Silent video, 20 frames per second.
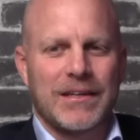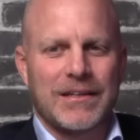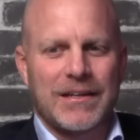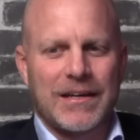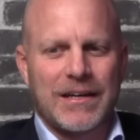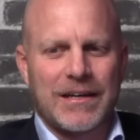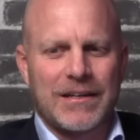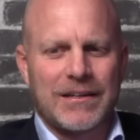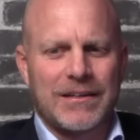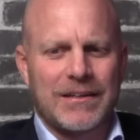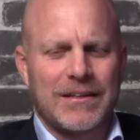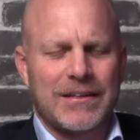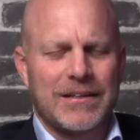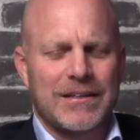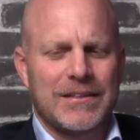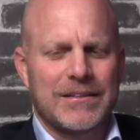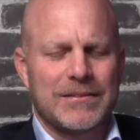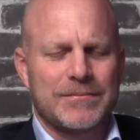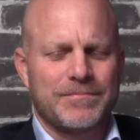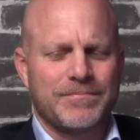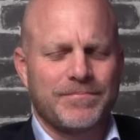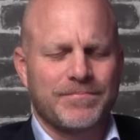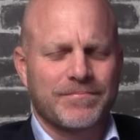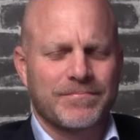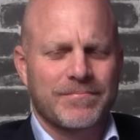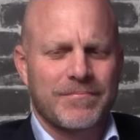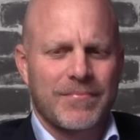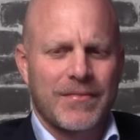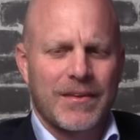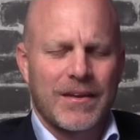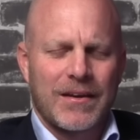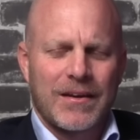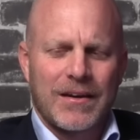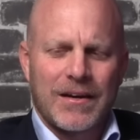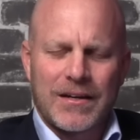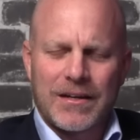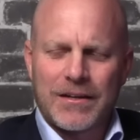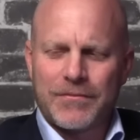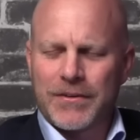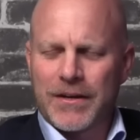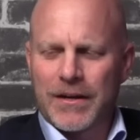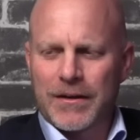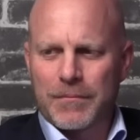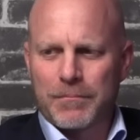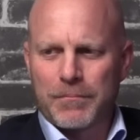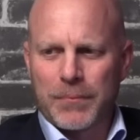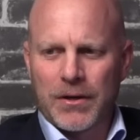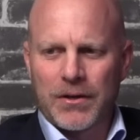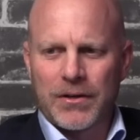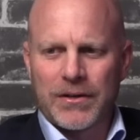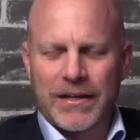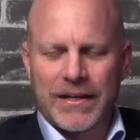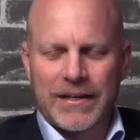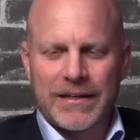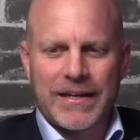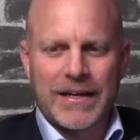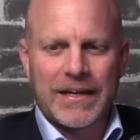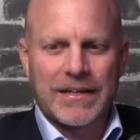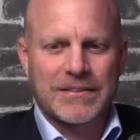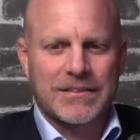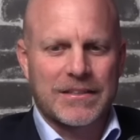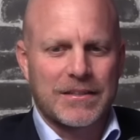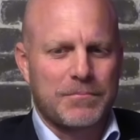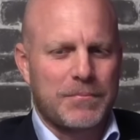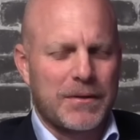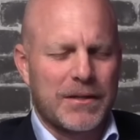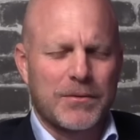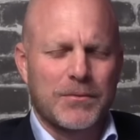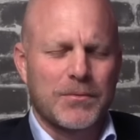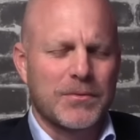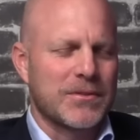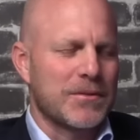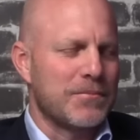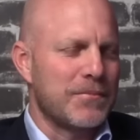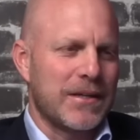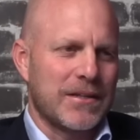It had I don't know if it had a blown head gasket, but it was a